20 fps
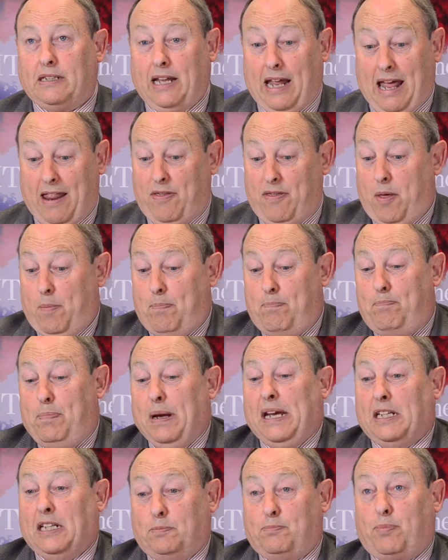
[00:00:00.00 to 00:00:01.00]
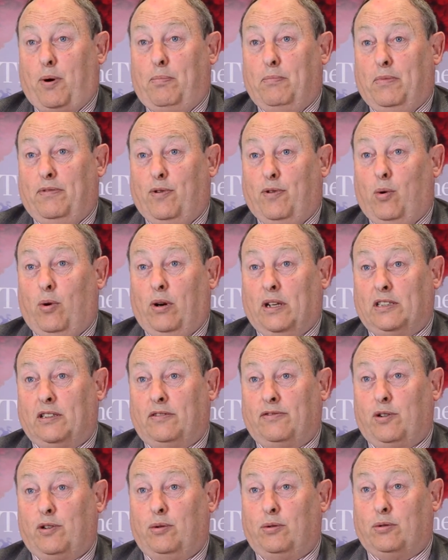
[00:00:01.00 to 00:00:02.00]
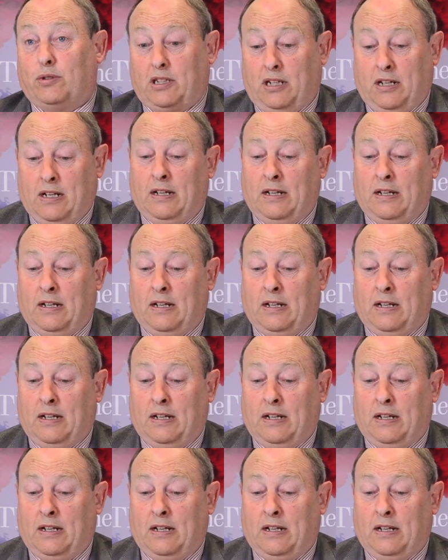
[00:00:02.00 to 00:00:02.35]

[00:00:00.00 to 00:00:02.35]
And the biggest problem of all is, of course,